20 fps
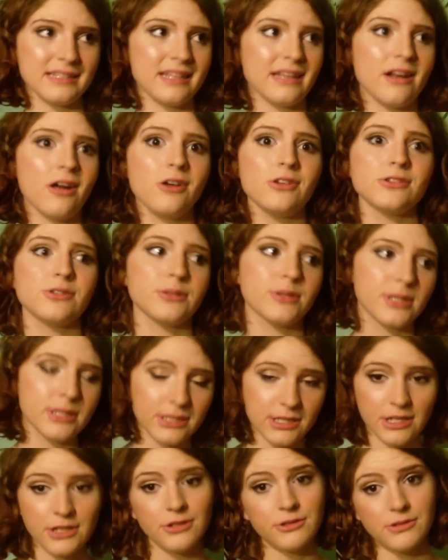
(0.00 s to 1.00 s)
that also
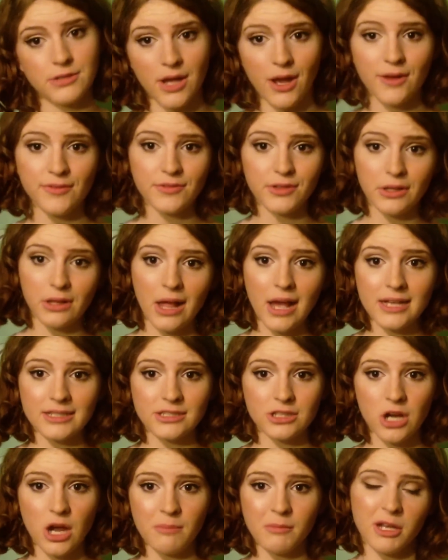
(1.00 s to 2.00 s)
continues off the
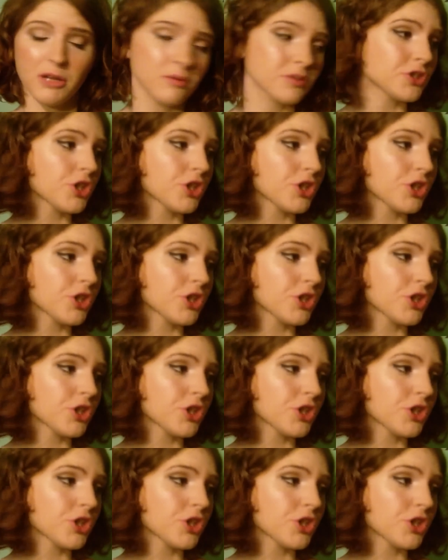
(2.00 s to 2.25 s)
last comic,